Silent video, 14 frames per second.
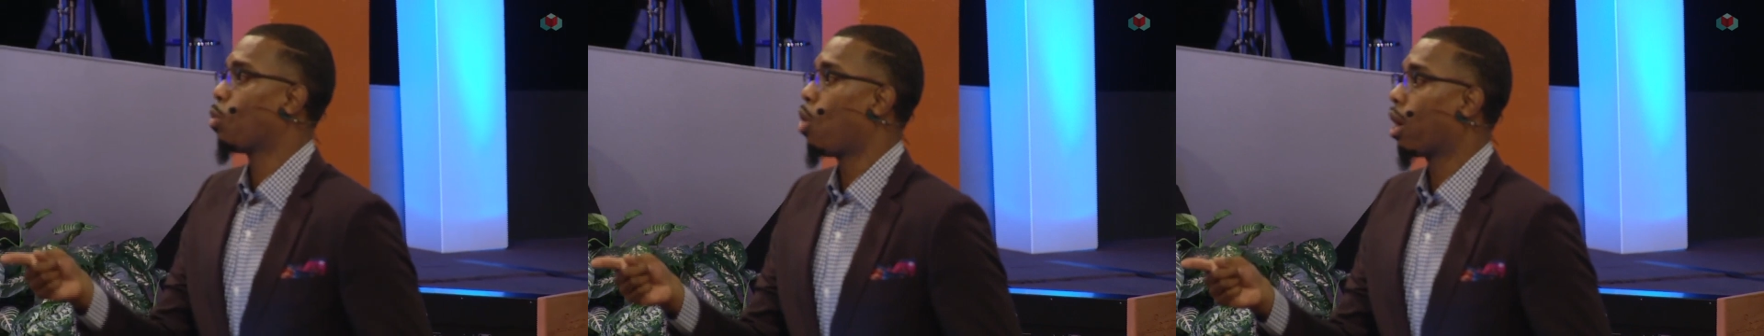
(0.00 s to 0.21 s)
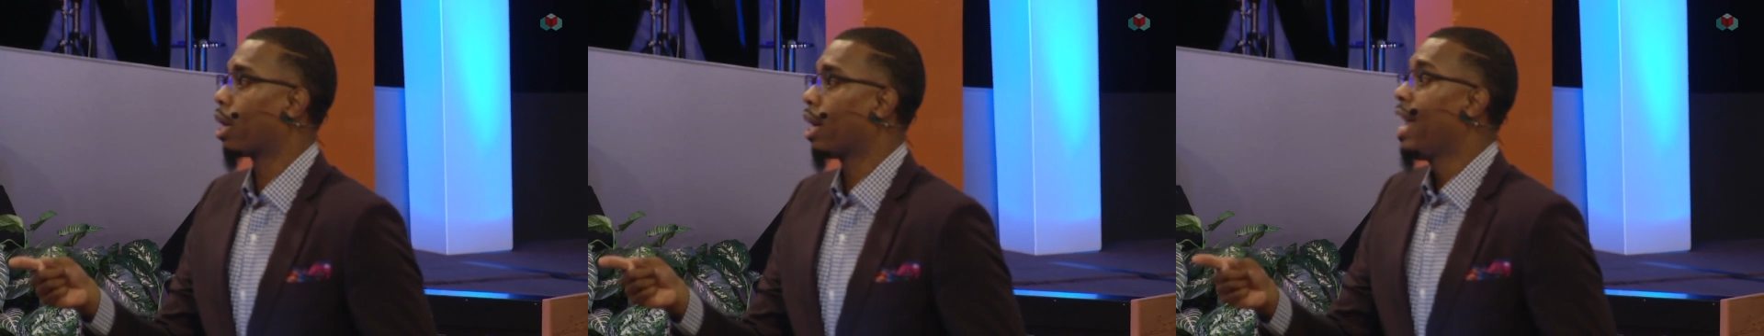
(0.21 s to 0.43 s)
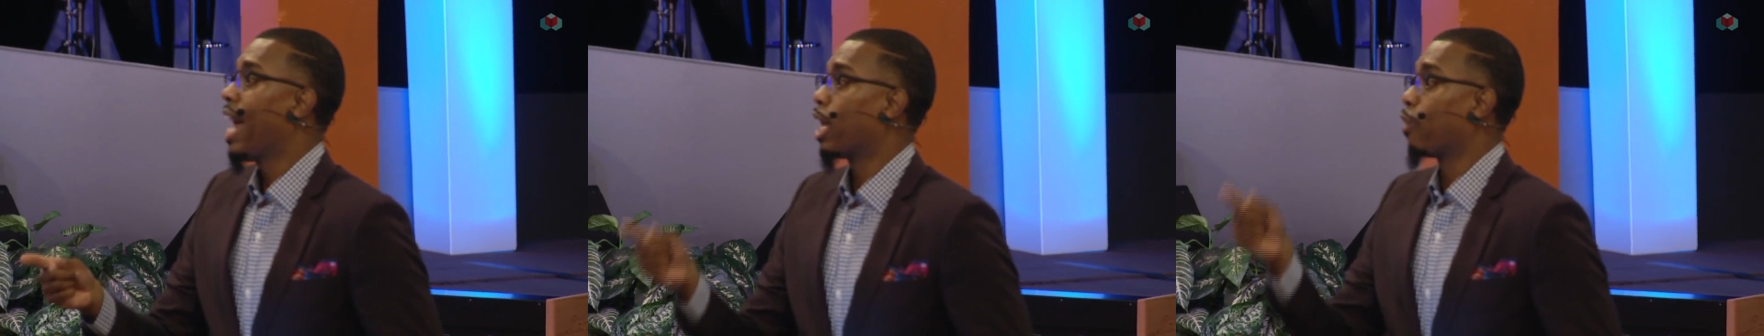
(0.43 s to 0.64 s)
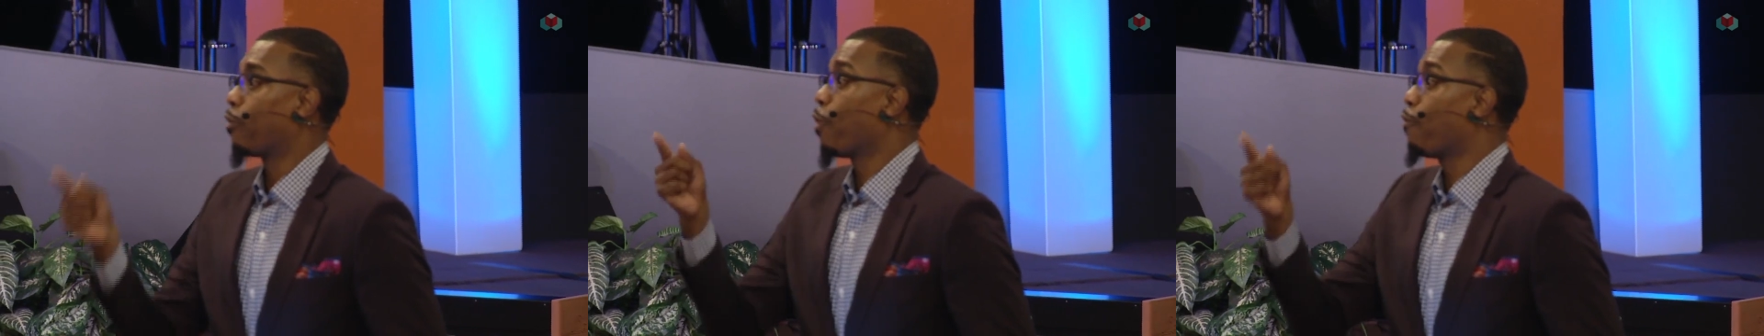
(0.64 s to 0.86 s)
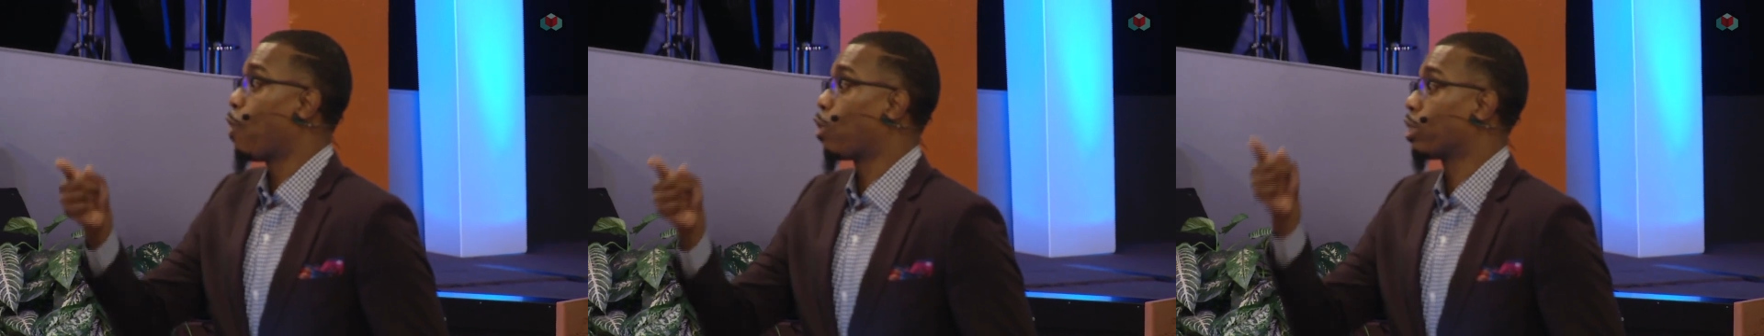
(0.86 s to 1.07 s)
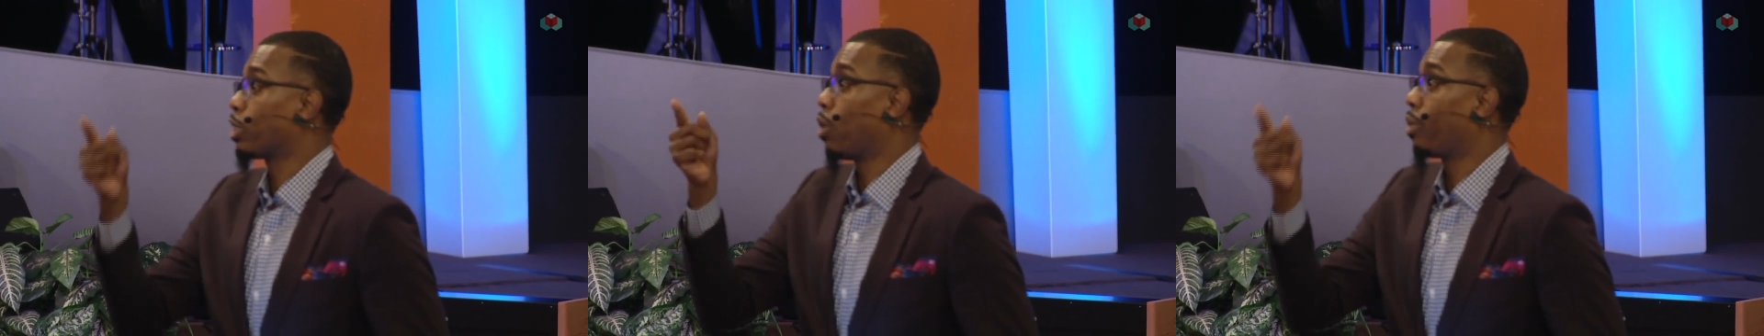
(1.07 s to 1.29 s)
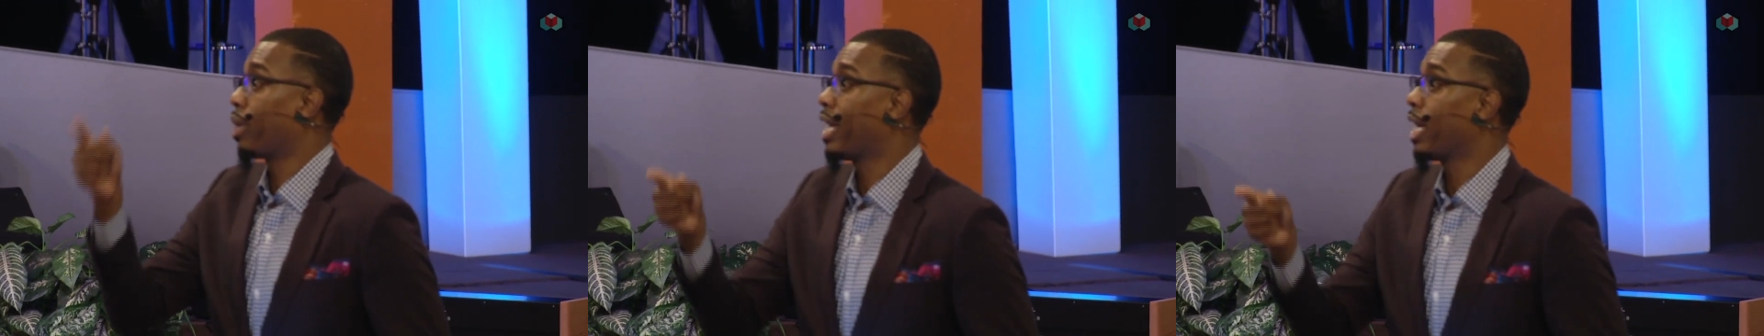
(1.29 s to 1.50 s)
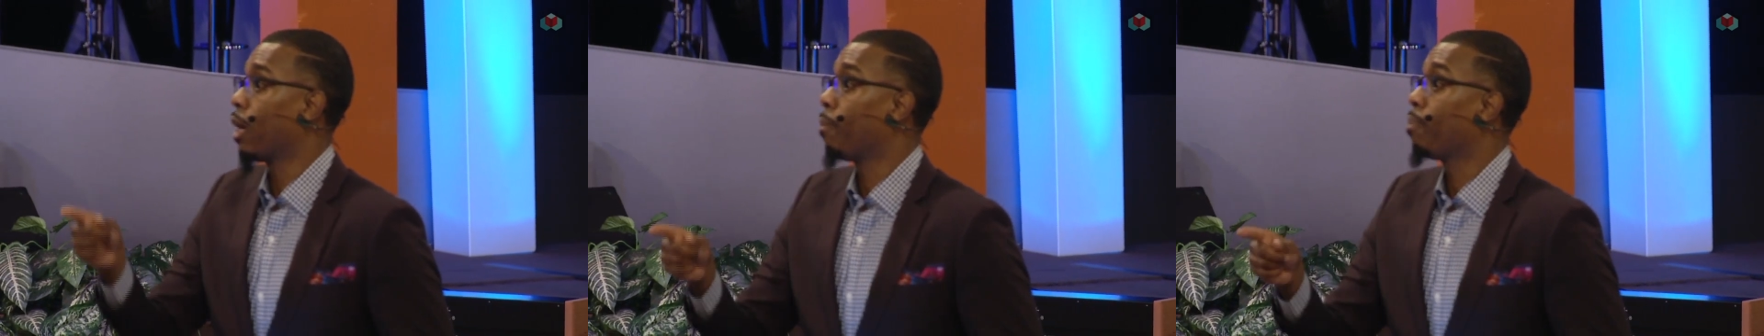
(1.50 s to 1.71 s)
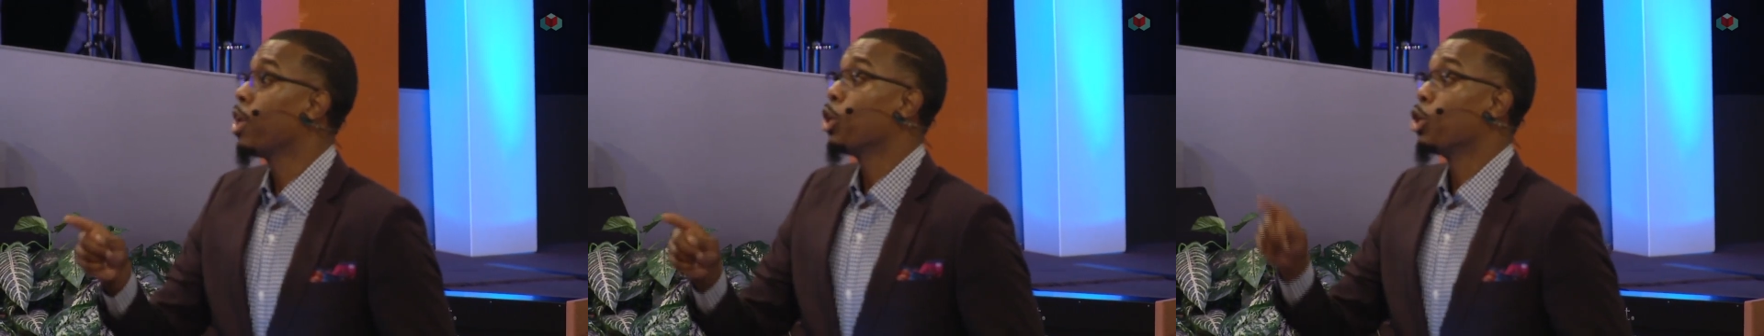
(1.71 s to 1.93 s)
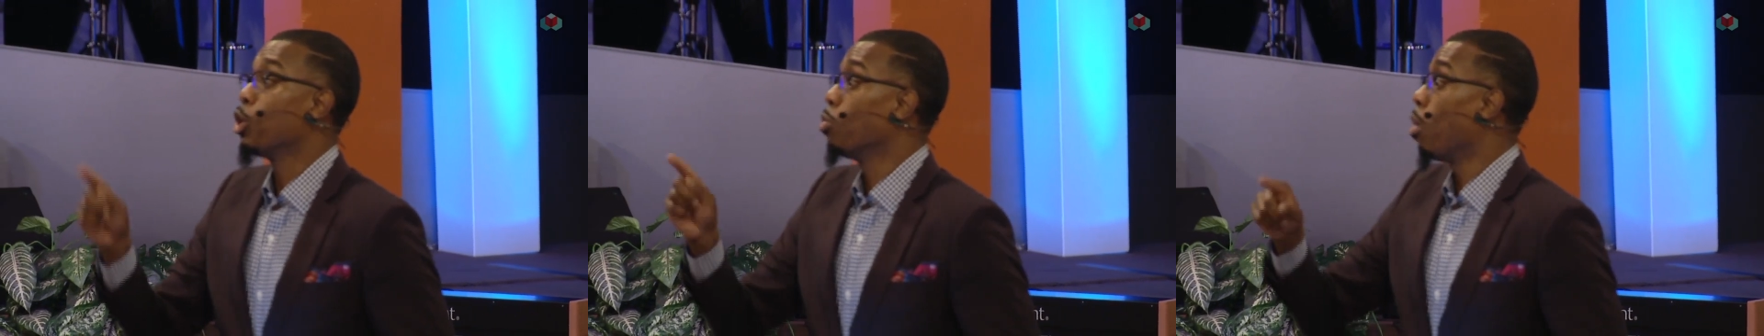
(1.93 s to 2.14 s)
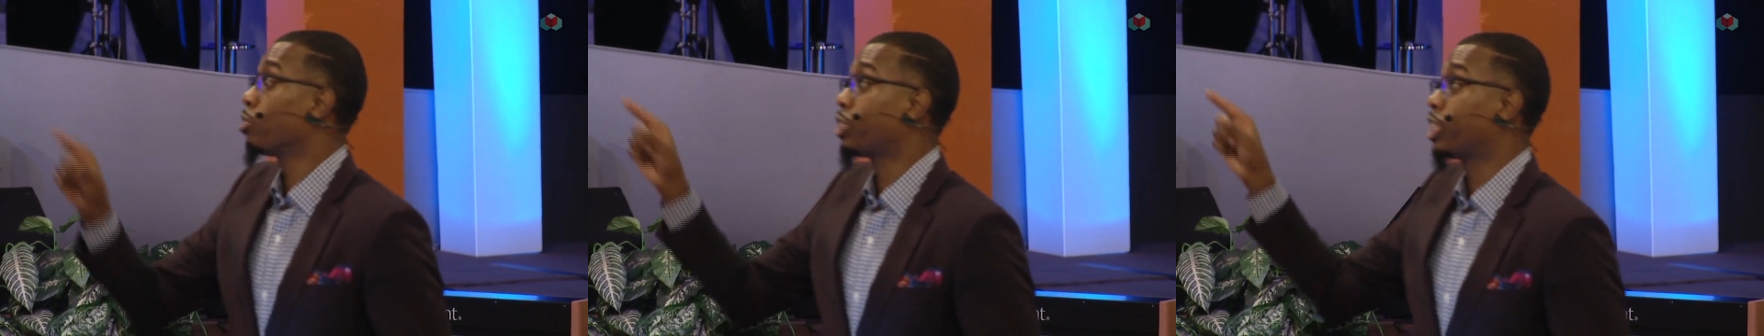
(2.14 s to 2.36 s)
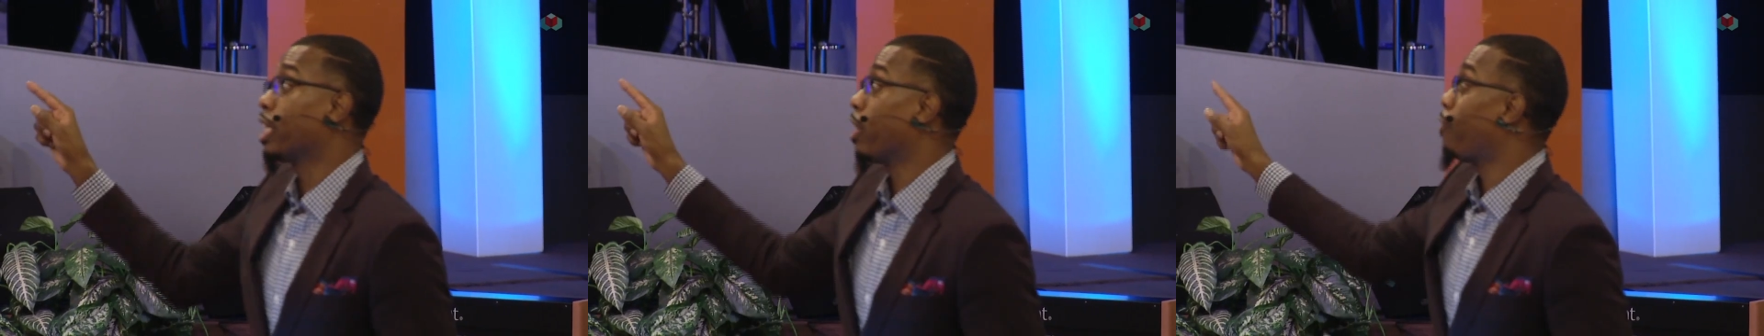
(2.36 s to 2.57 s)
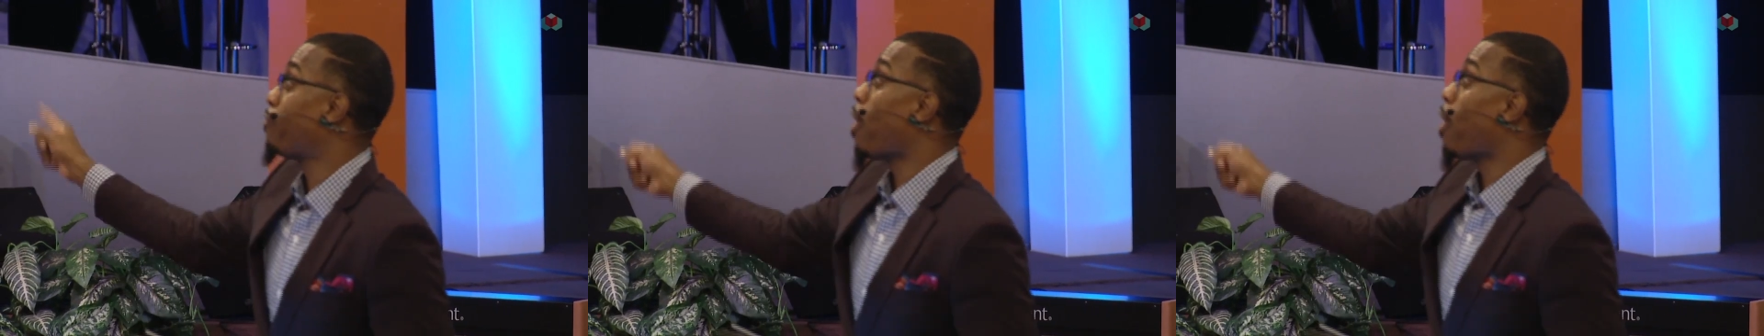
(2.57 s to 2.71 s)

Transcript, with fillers: of water, and if you focus on Him, you won't see the